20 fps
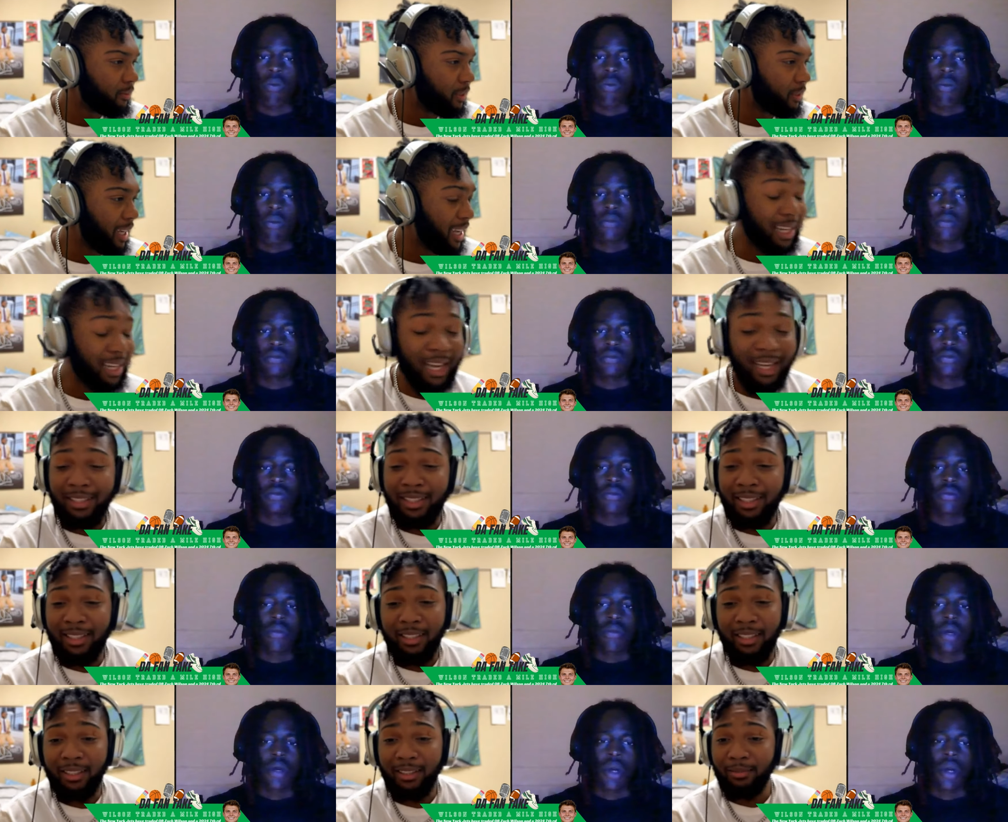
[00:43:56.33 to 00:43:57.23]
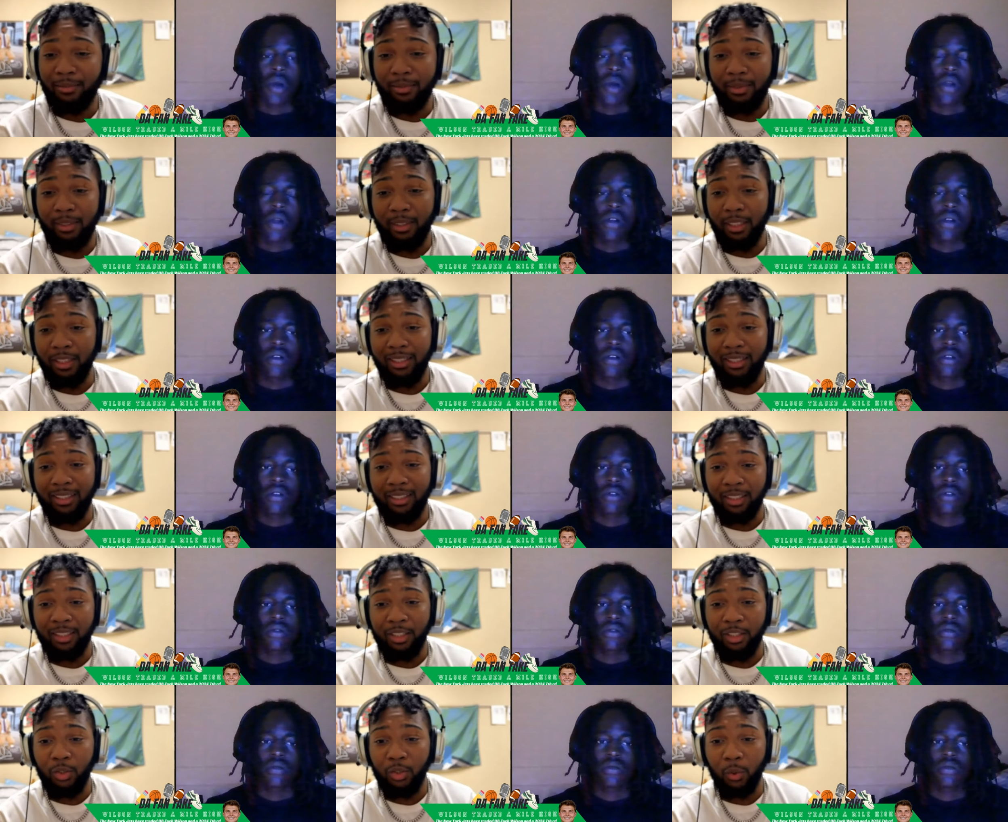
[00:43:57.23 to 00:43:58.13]
Speaker 1: I, I see the
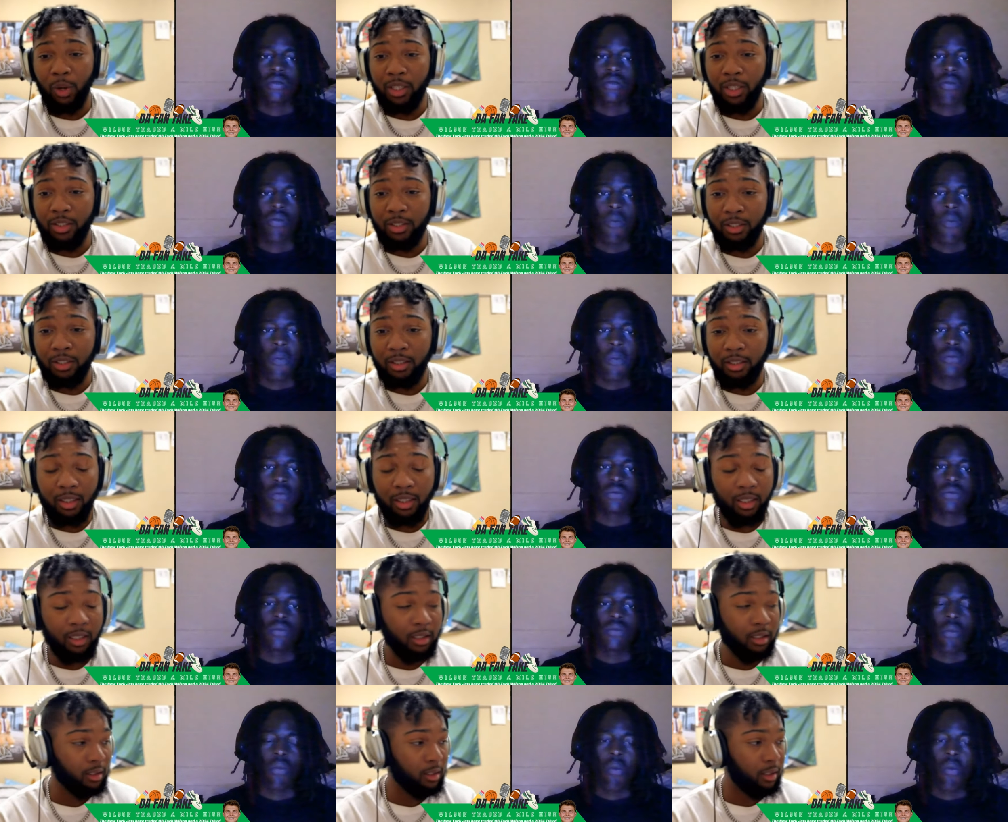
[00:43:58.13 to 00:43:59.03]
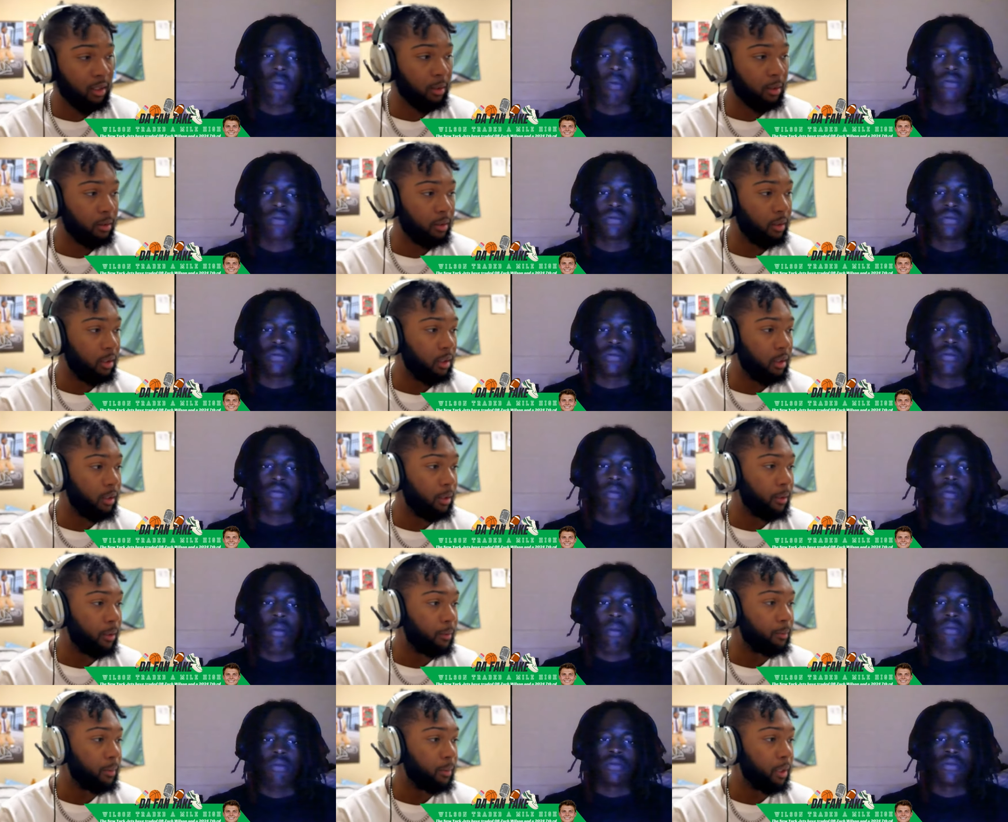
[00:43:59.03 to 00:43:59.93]
situation in in
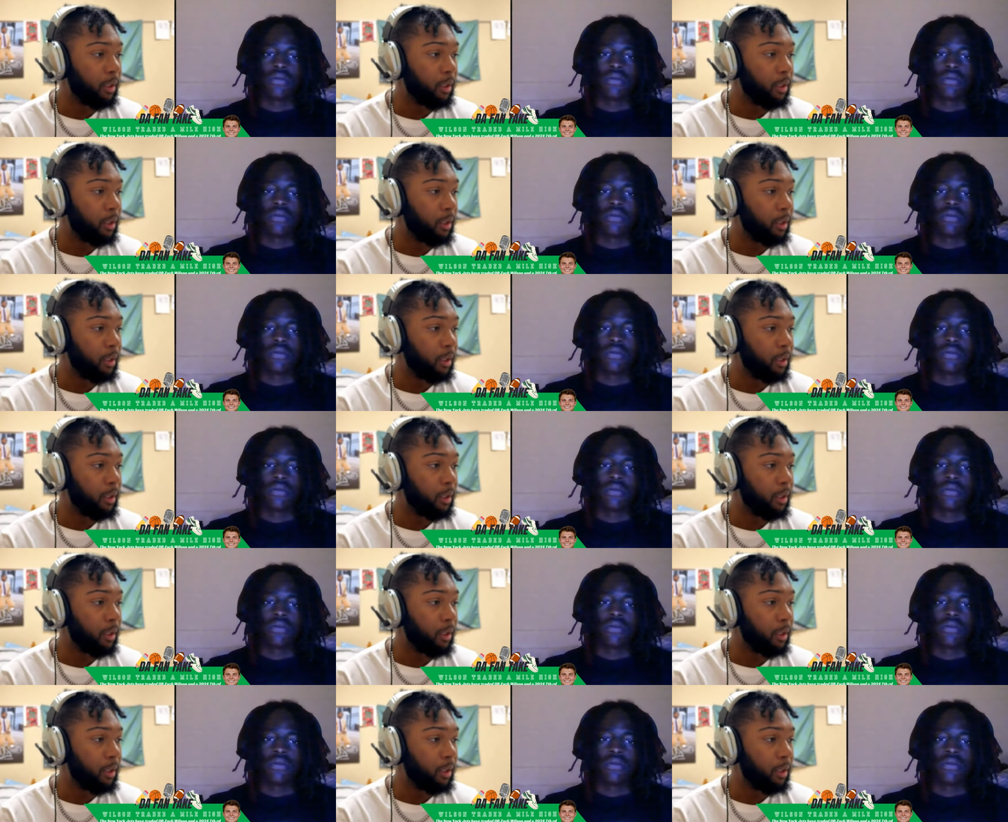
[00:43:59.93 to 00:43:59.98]
um,